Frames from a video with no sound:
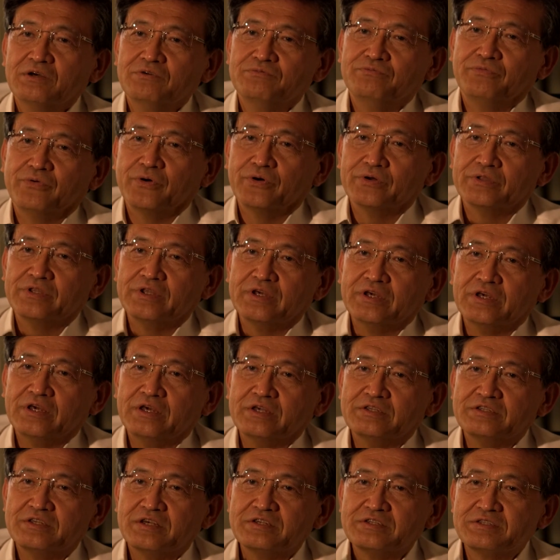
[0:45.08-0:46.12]
for the
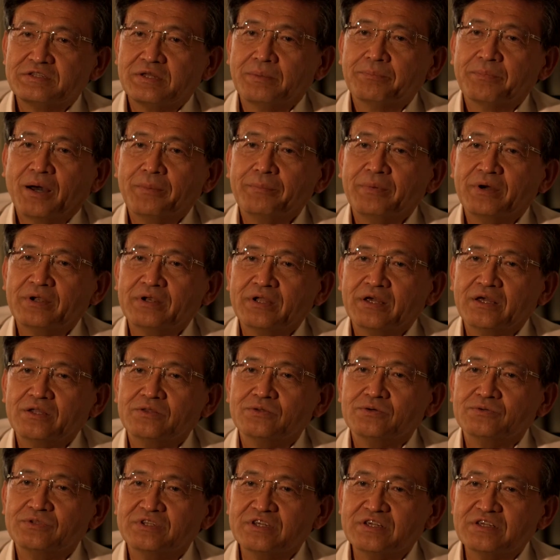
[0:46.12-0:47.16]
system company
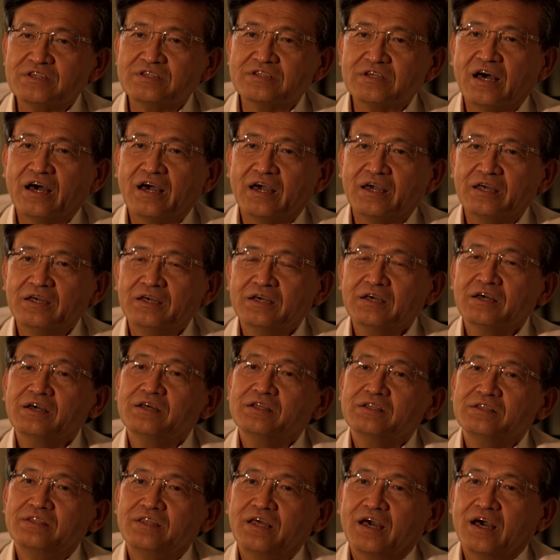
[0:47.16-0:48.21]
to design
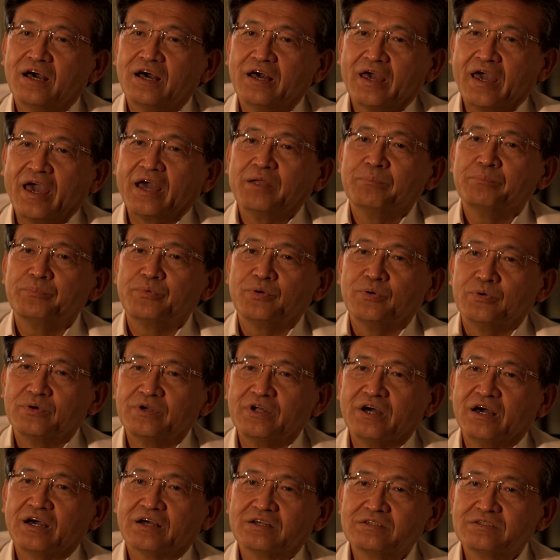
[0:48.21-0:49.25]
their end
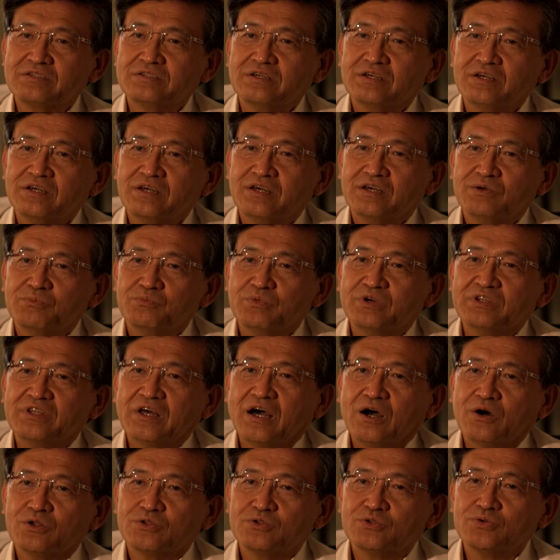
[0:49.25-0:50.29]
products with
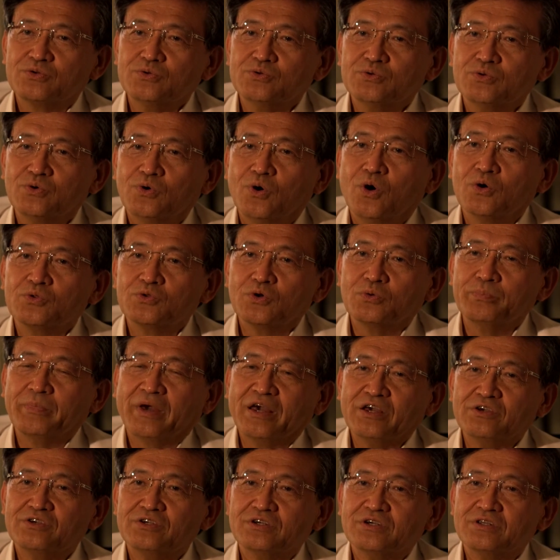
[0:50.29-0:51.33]
our tool
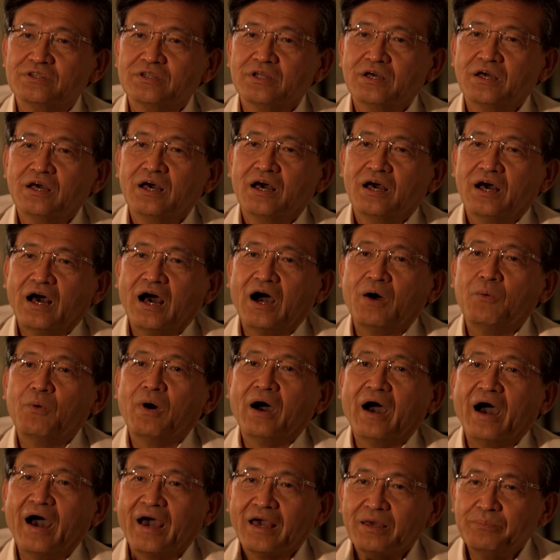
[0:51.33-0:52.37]
automation, our
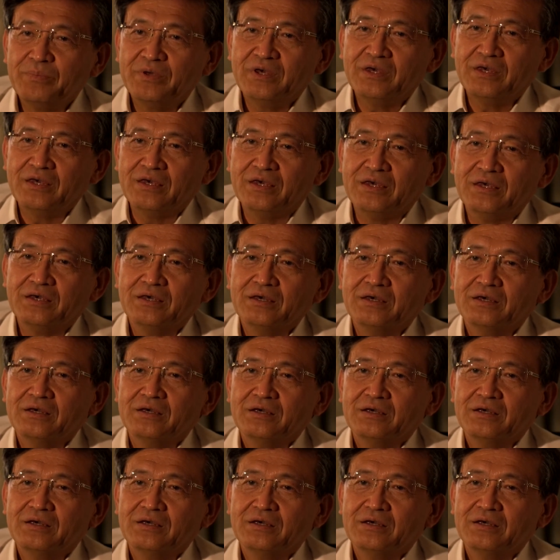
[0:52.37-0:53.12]
IP,